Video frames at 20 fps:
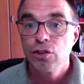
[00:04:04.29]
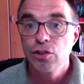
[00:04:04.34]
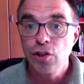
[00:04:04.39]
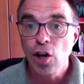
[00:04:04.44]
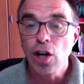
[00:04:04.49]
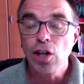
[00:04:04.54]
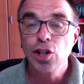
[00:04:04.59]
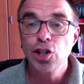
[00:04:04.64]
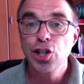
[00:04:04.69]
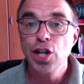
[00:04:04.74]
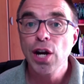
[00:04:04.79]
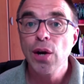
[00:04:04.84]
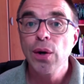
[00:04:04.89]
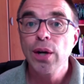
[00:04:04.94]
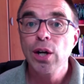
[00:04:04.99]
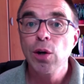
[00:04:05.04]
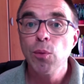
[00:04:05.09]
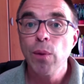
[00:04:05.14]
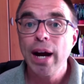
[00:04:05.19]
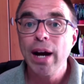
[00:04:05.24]
Start
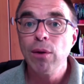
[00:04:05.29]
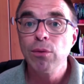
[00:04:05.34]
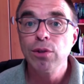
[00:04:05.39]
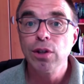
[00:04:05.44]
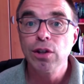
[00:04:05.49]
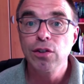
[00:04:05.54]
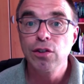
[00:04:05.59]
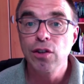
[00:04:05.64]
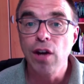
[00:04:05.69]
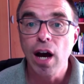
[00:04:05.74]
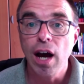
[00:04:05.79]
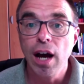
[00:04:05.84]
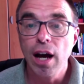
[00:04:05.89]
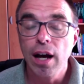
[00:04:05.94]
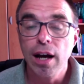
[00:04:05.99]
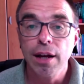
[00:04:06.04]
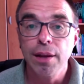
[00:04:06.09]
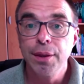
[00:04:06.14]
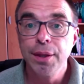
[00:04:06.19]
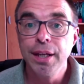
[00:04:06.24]
sharing around
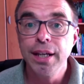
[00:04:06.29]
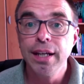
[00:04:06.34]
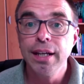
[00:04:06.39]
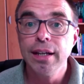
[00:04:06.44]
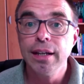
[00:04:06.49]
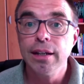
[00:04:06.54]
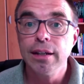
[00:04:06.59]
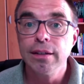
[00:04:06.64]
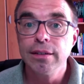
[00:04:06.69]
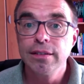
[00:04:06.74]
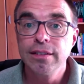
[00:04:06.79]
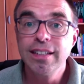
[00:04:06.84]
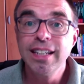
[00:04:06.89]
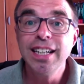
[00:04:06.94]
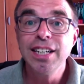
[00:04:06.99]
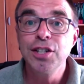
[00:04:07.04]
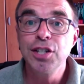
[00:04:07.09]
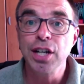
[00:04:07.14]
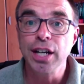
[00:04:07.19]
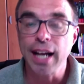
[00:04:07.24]
the
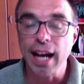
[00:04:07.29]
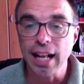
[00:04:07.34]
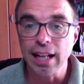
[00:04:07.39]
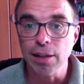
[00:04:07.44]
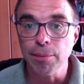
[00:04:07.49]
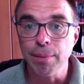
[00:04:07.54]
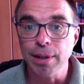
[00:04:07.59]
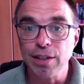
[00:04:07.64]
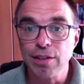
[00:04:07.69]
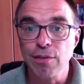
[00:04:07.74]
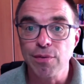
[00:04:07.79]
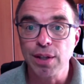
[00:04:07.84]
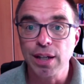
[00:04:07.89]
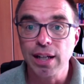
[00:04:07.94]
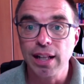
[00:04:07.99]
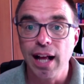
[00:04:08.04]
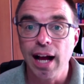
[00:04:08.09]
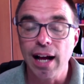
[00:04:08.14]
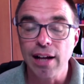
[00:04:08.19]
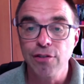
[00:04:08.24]
teaching elements of
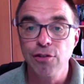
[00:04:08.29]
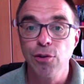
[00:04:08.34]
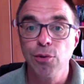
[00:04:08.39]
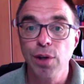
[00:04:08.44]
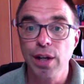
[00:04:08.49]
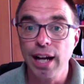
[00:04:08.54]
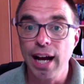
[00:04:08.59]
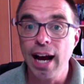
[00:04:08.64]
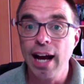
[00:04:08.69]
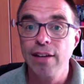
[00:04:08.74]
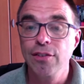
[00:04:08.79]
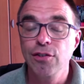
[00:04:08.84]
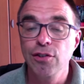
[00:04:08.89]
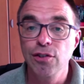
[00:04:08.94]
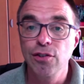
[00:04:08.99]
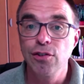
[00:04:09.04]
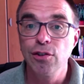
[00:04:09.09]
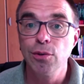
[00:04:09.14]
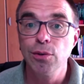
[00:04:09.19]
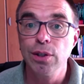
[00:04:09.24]
the class. You can
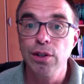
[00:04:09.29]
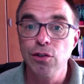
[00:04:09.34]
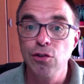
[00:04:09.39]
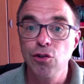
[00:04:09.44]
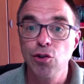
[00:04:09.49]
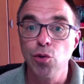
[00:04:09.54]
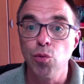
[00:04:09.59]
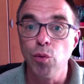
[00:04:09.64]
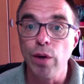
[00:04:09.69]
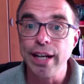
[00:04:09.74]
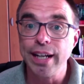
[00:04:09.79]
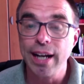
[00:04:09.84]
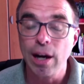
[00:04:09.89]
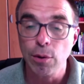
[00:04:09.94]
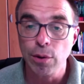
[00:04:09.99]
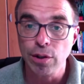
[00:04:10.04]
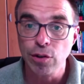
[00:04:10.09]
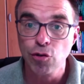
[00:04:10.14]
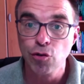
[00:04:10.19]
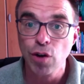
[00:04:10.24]
ask students to read
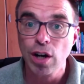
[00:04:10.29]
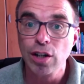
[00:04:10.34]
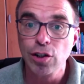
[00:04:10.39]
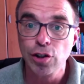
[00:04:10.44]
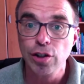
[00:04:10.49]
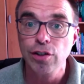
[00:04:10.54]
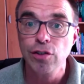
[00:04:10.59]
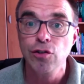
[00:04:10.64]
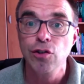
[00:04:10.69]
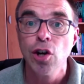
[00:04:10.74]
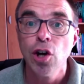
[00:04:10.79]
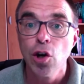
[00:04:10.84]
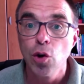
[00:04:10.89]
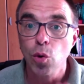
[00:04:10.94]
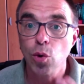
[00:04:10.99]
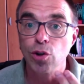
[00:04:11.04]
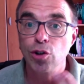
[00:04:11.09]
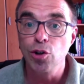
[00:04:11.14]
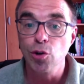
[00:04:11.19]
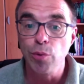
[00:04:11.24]
out instructions
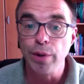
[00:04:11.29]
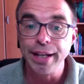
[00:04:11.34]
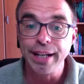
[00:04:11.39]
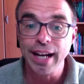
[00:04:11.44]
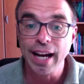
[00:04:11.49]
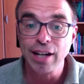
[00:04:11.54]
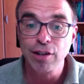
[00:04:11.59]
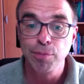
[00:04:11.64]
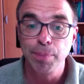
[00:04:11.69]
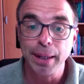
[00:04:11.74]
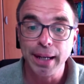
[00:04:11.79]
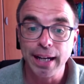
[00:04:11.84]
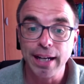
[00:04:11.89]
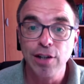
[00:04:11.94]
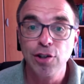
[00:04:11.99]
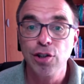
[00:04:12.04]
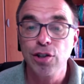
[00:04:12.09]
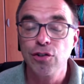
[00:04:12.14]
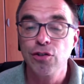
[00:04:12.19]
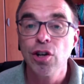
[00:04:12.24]
or to read
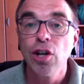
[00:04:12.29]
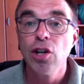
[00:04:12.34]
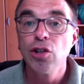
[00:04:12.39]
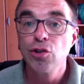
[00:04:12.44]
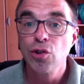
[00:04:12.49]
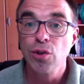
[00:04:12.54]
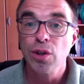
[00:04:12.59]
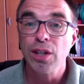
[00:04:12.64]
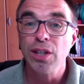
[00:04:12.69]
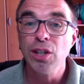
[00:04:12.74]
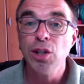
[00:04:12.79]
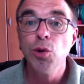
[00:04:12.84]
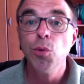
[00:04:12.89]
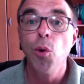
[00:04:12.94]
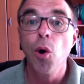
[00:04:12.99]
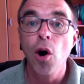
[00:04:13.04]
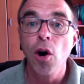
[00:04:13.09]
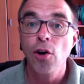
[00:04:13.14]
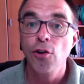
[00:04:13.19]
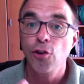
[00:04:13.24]
explanations so that
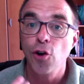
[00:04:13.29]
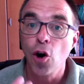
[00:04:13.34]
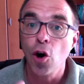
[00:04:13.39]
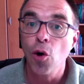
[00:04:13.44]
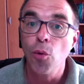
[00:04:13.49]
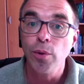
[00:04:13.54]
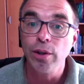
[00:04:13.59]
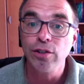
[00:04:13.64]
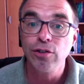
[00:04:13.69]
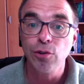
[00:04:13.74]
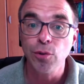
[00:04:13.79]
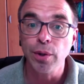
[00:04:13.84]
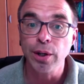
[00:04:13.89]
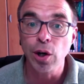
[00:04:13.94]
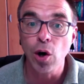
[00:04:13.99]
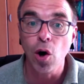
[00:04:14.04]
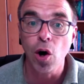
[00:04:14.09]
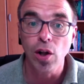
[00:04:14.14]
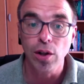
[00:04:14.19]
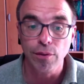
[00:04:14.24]
you aren't always
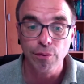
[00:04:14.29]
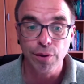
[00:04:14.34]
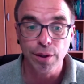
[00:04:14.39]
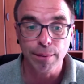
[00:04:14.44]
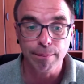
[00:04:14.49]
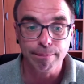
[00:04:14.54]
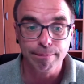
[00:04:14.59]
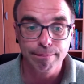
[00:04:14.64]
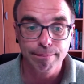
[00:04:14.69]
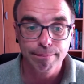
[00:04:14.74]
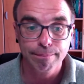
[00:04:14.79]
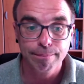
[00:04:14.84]
doing all of them.